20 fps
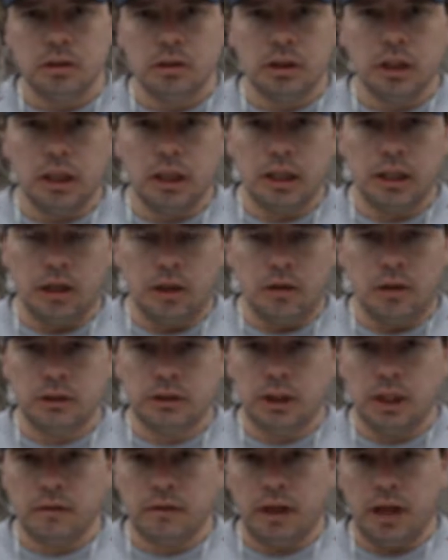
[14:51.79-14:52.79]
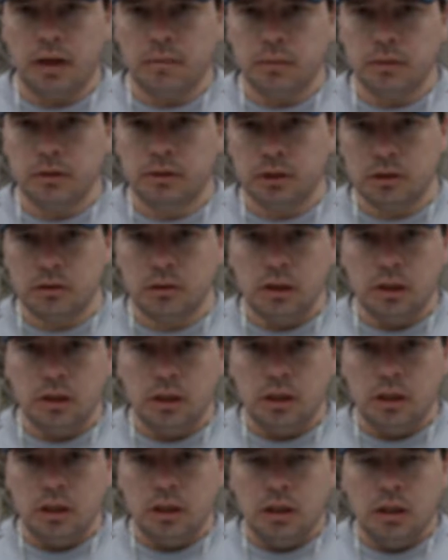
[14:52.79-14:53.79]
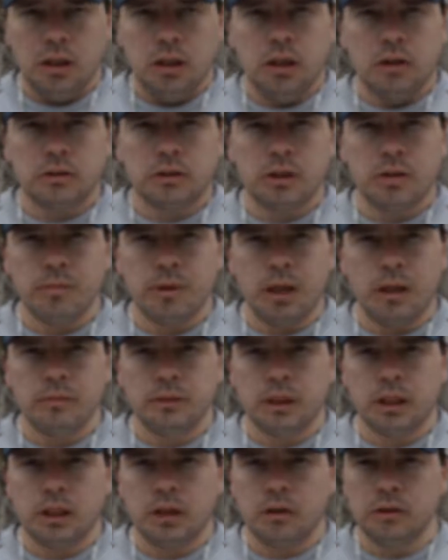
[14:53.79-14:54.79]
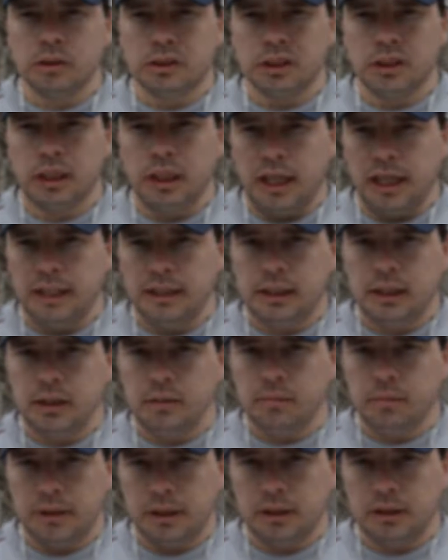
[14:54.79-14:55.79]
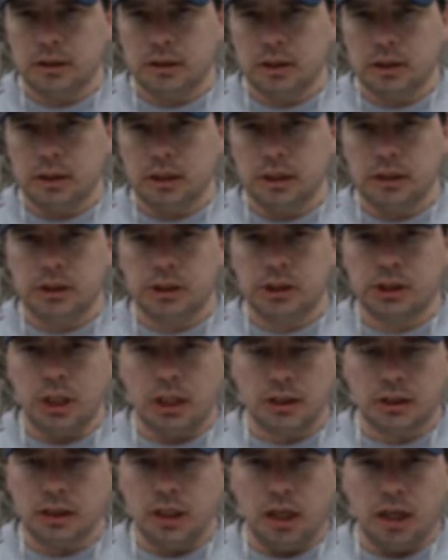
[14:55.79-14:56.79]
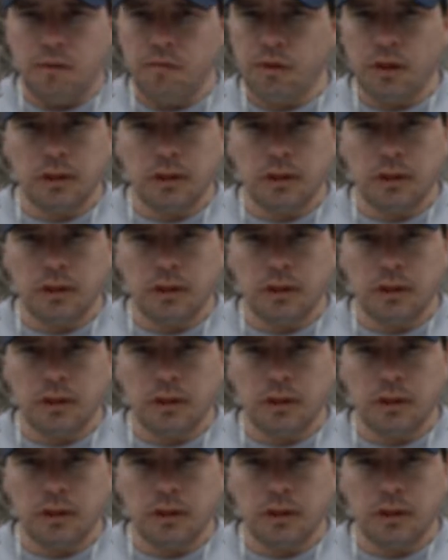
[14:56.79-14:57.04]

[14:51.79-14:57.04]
that I, you know, I shut off camera. So, you know, sometimes it goes to the 18 minutes and then shuts off.